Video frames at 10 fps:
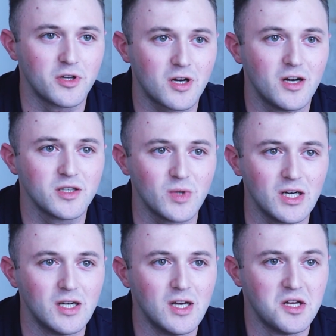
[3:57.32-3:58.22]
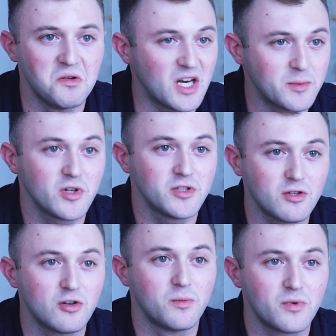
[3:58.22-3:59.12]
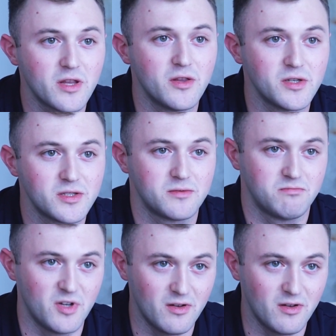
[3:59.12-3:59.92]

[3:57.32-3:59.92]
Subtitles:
car as well. And I'm trying to incorporate those